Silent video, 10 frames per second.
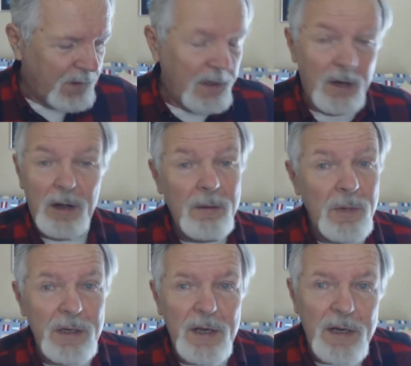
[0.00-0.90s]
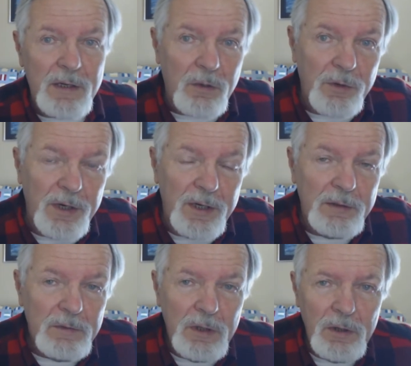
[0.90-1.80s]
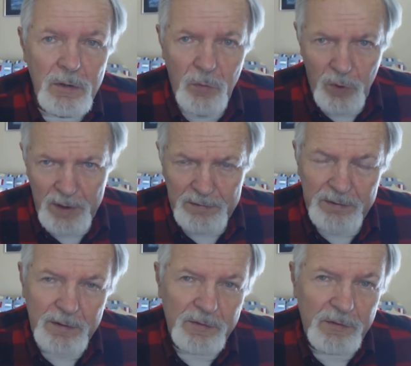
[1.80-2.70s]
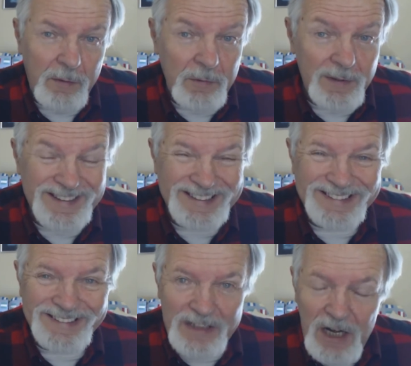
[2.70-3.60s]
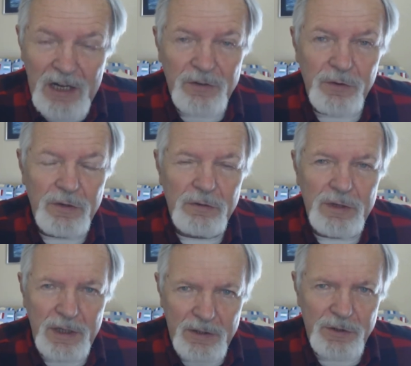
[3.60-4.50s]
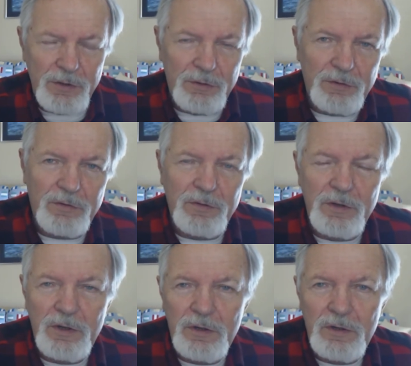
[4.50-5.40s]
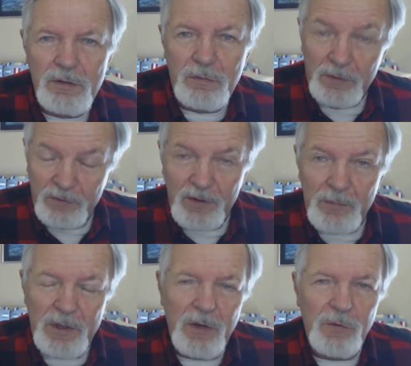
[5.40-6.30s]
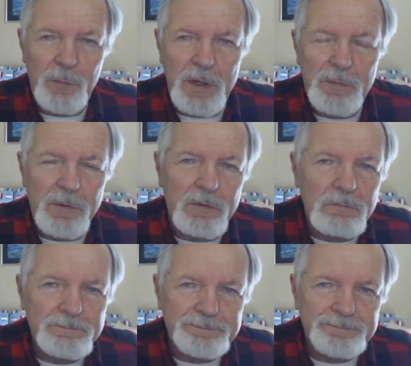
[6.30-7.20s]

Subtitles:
Now, I may not agree with some of the doctrinal issues with some of those people,